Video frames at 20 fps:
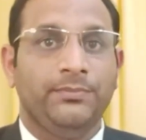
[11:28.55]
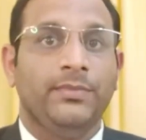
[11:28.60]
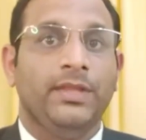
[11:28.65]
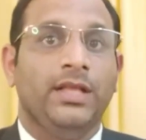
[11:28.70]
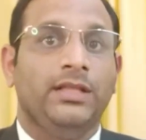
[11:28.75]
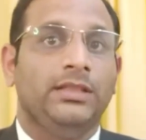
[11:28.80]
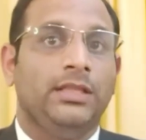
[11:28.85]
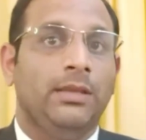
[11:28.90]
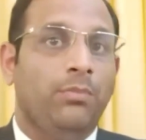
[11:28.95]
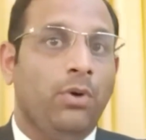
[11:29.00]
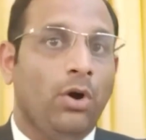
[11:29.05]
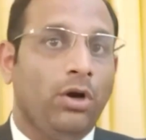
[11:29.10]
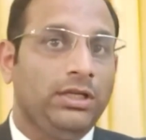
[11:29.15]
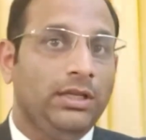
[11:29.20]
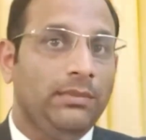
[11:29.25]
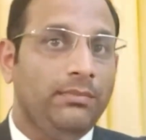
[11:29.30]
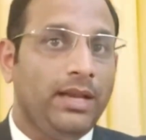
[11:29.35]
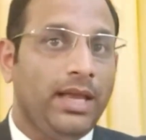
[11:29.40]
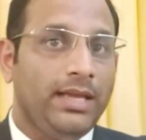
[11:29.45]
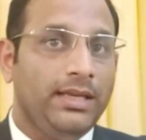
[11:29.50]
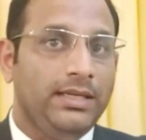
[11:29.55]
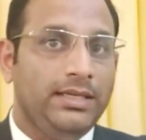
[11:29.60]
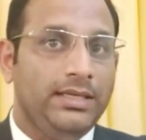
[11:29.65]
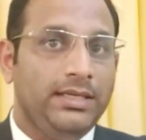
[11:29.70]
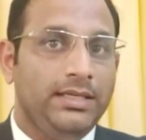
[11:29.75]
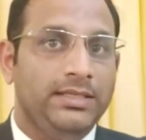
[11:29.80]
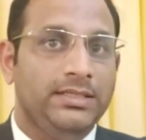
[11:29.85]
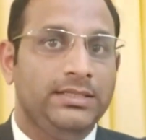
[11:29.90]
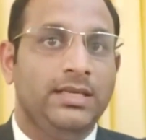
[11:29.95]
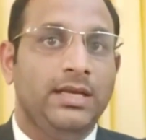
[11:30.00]
The bottom line
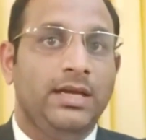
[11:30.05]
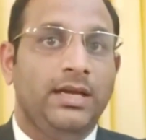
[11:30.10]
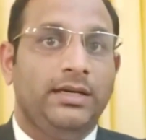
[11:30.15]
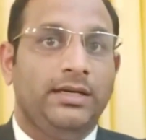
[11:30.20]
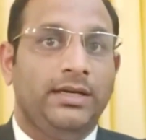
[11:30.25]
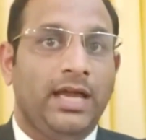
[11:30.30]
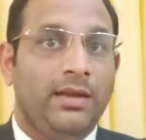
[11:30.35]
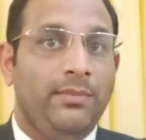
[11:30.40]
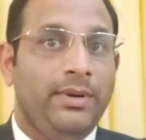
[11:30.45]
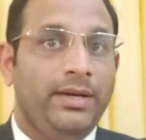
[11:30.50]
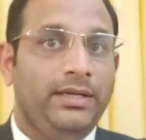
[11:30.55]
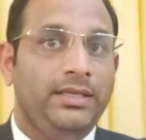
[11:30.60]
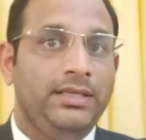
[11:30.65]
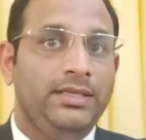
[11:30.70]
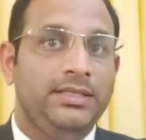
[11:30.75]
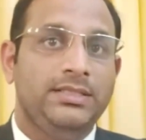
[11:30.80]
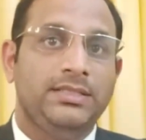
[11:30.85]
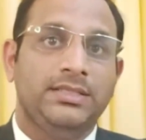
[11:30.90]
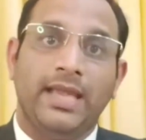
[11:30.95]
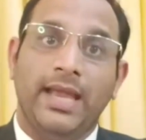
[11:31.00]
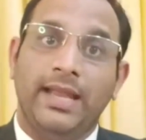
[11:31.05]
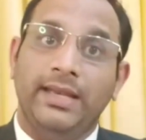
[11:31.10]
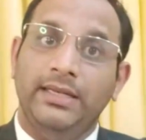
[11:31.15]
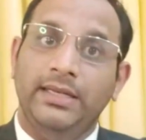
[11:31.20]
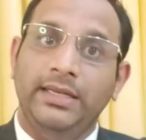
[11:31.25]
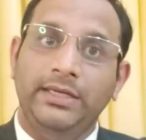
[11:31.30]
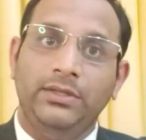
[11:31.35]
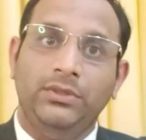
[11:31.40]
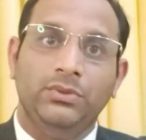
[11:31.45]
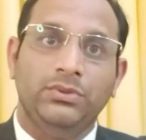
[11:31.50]
is diabetes can
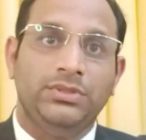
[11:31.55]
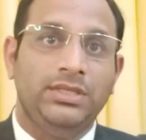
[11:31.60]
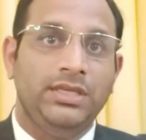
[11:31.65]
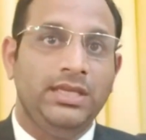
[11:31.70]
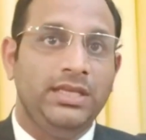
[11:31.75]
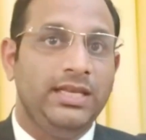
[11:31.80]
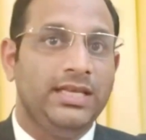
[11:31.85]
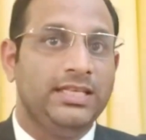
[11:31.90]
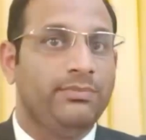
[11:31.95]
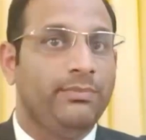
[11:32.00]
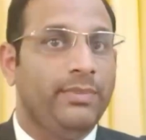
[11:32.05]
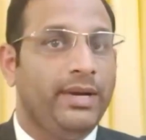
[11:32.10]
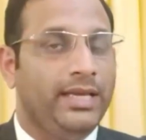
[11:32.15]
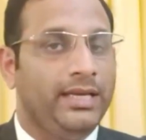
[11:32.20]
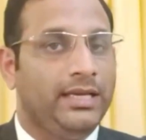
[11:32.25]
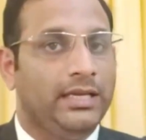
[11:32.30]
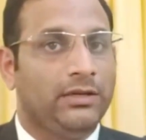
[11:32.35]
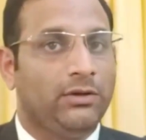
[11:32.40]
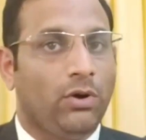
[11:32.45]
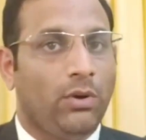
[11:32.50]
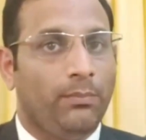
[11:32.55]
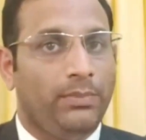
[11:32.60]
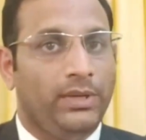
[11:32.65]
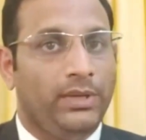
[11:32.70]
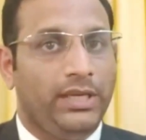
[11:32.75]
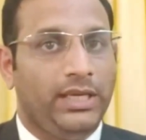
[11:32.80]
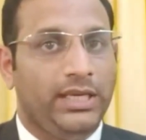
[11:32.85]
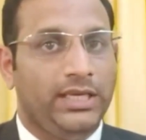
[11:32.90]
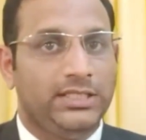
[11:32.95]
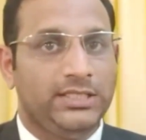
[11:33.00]
lead to serious medical
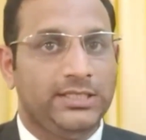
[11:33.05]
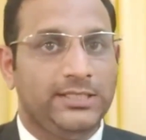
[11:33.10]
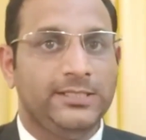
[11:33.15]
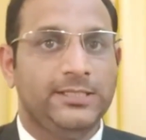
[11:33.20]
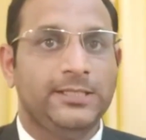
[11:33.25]
complications,